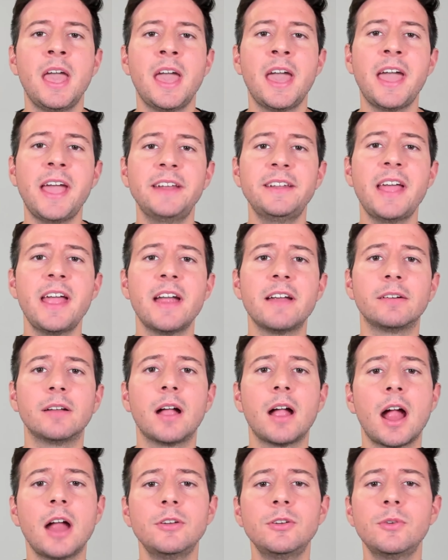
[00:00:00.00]
Hey
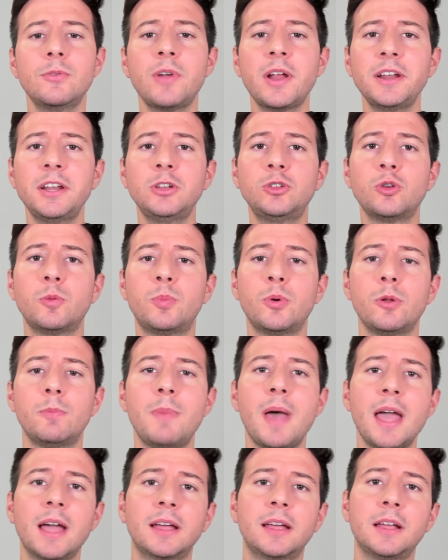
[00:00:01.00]
there! Are you ready to pull
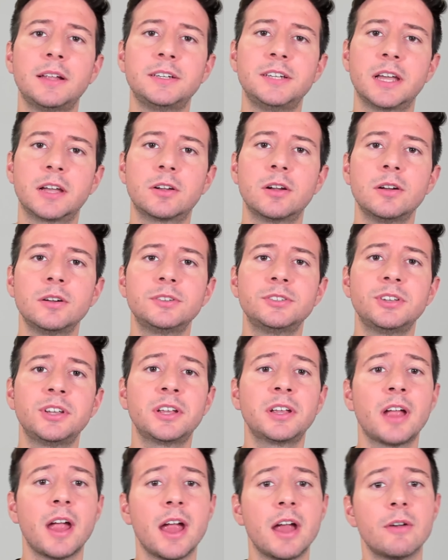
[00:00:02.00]
back the
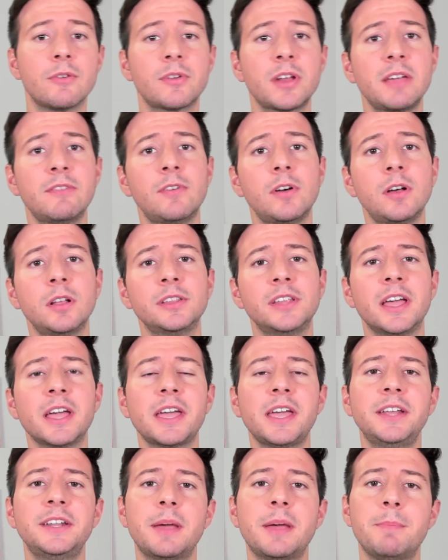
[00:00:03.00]
curtain and reveal the
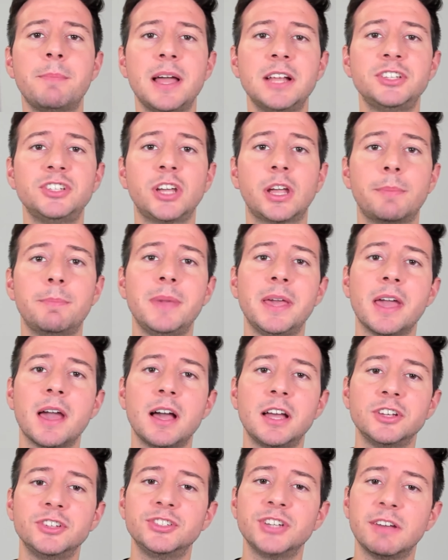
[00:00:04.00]
hidden magic
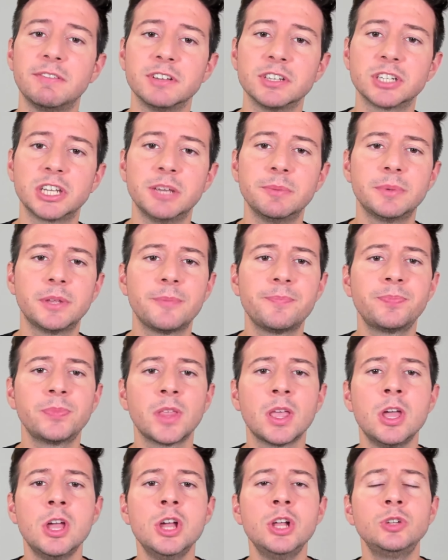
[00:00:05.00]
behind JavaScript?
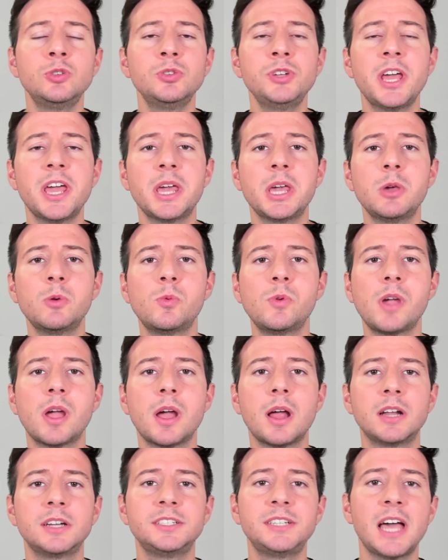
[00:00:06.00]
Today we
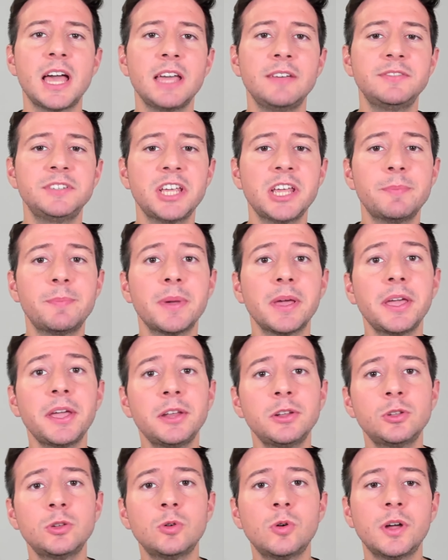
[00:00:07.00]
are dive deep
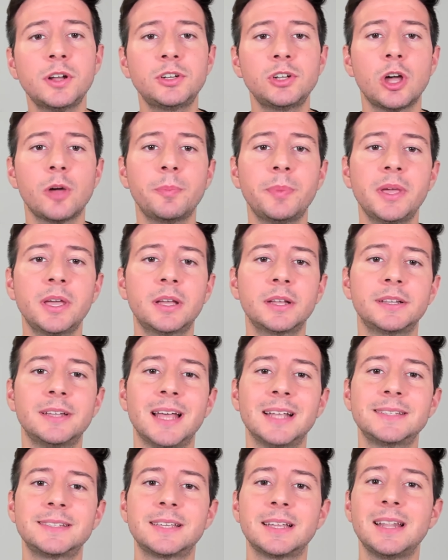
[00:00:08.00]
into a topic
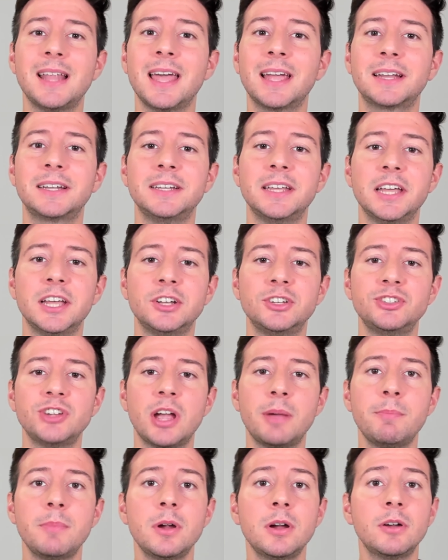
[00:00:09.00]
that's like the
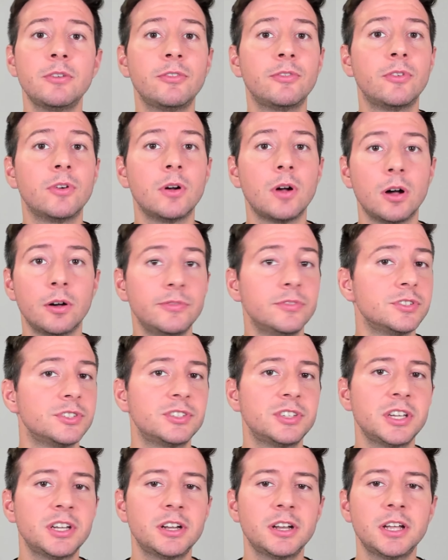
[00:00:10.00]
chamber of
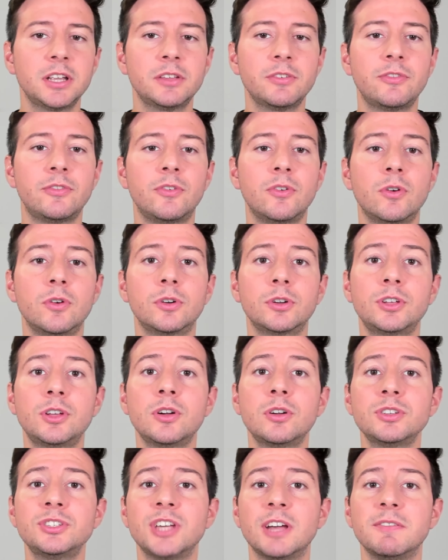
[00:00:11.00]
secret for
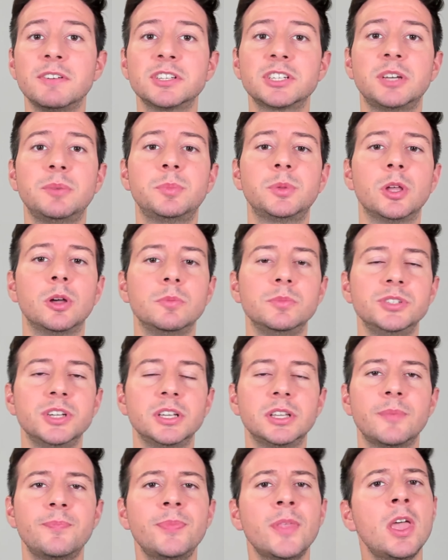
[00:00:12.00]
your JavaScript
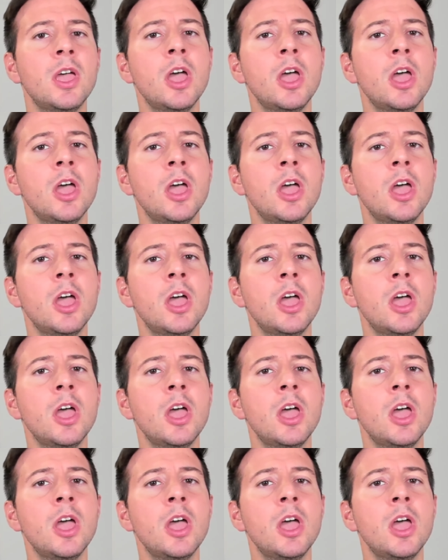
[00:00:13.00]
Object